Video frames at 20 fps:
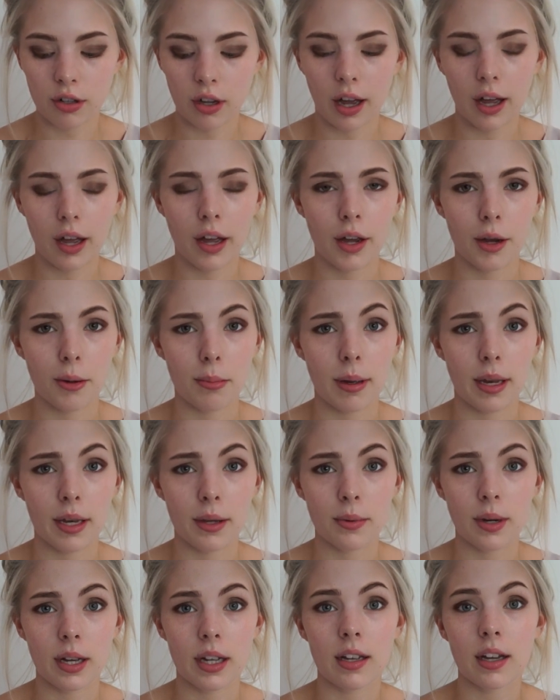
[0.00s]
I hope
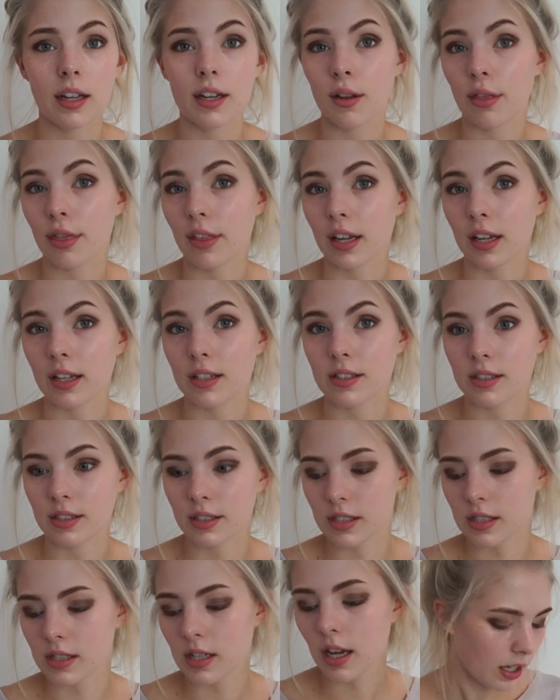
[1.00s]
anyway. I don't think it
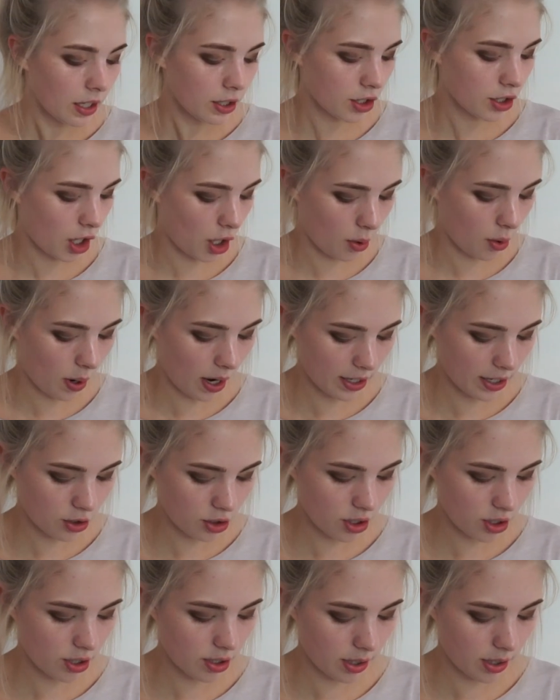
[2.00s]
does. So I
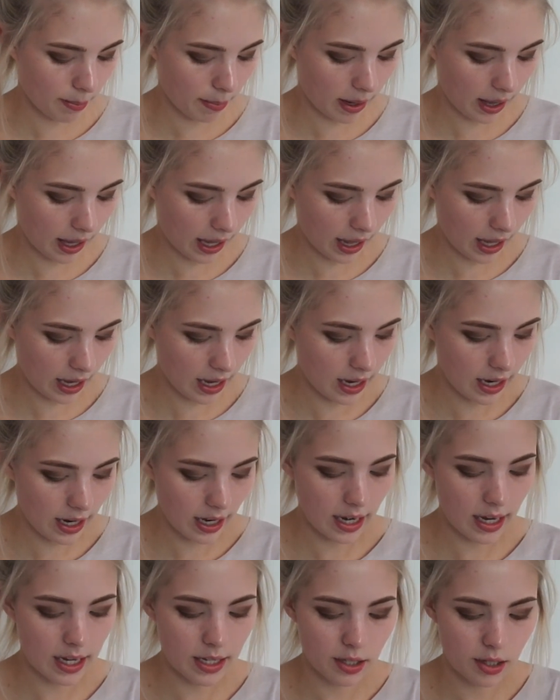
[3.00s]
just
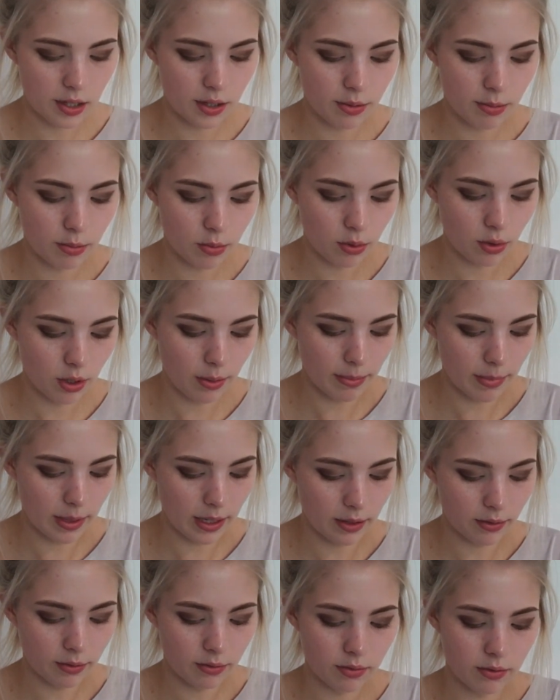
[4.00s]
apply a small
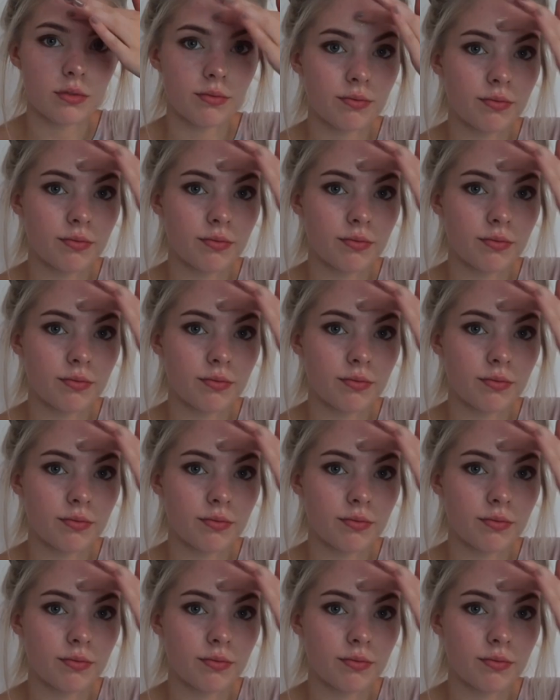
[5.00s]
amount.